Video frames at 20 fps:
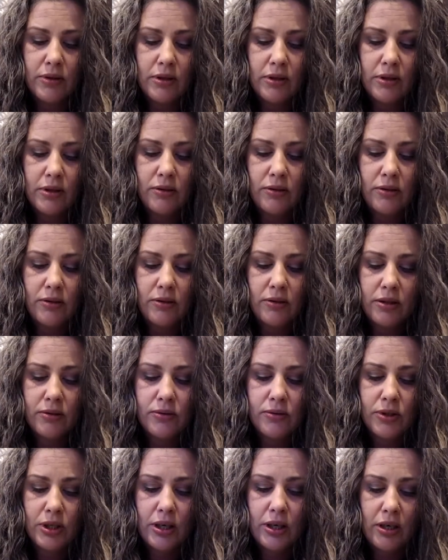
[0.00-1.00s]
new
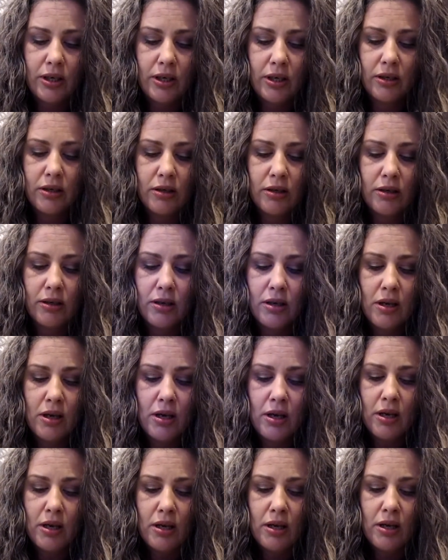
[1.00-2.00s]
DOJ
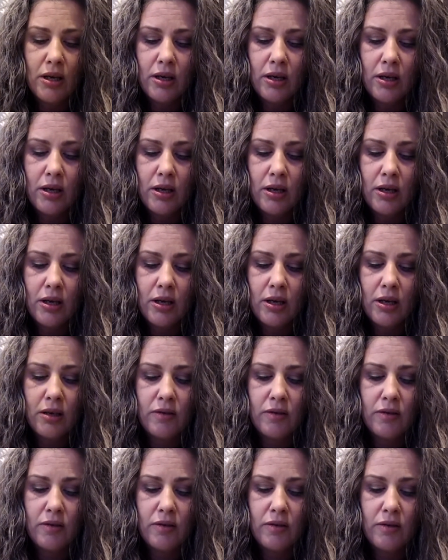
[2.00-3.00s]

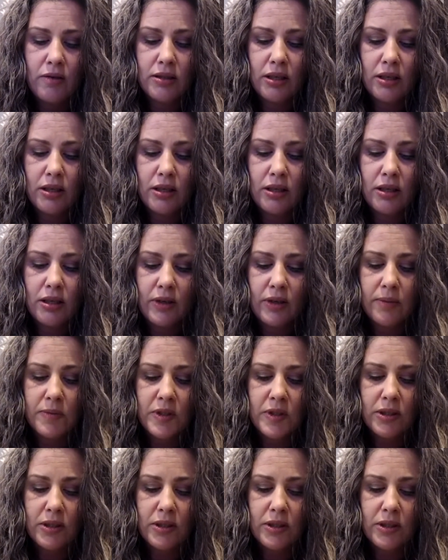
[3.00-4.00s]
investigate the death of
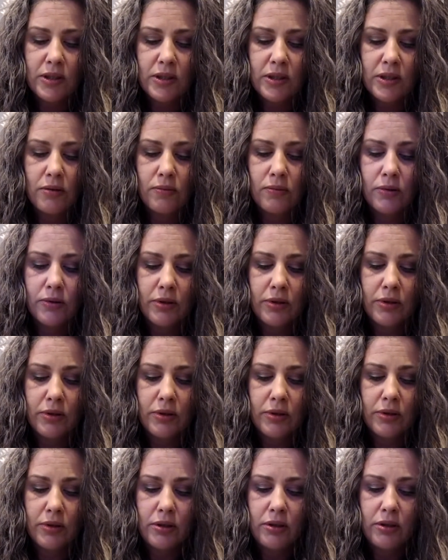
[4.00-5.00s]
Epstein? Will the
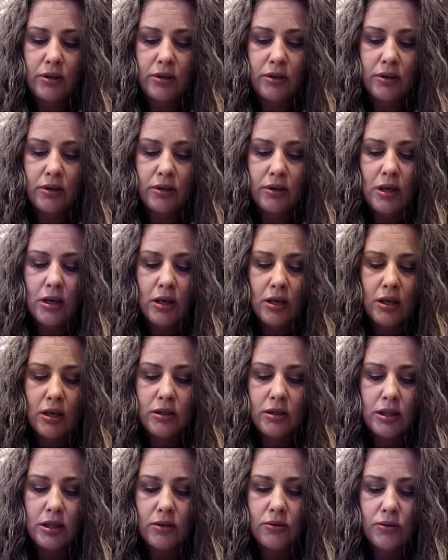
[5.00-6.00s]
new
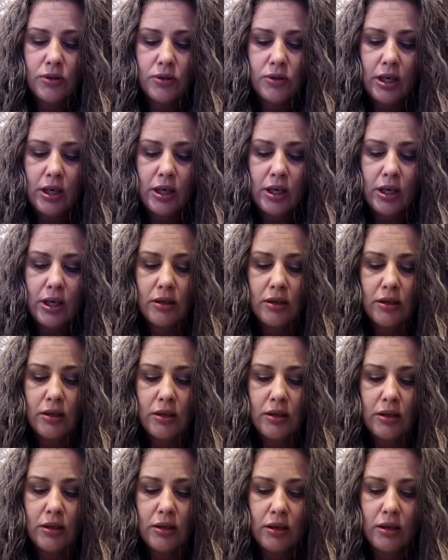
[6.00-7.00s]
DOJ
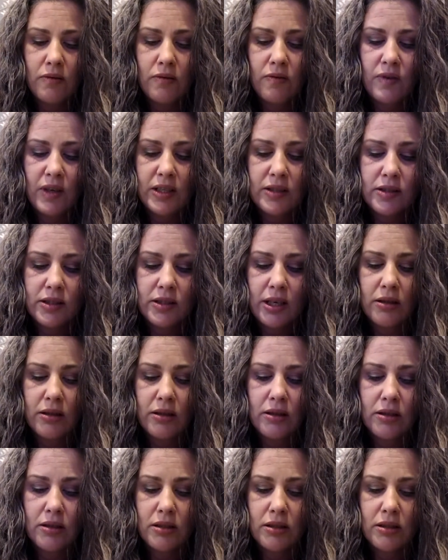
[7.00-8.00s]

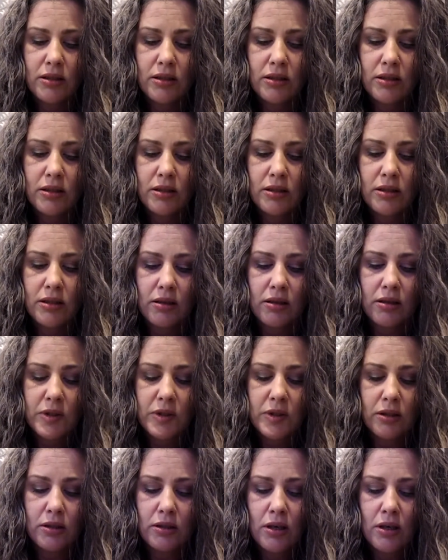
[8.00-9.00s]
investigate the death of
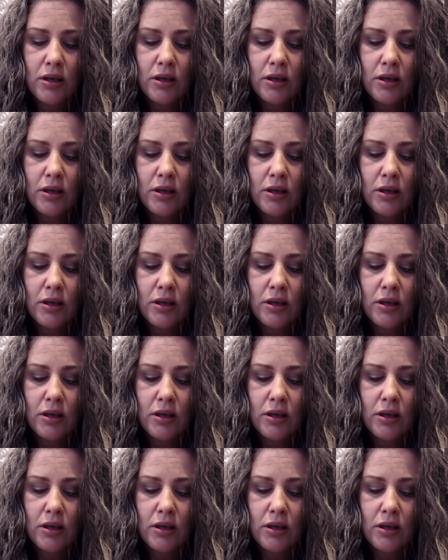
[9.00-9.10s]
Epstein?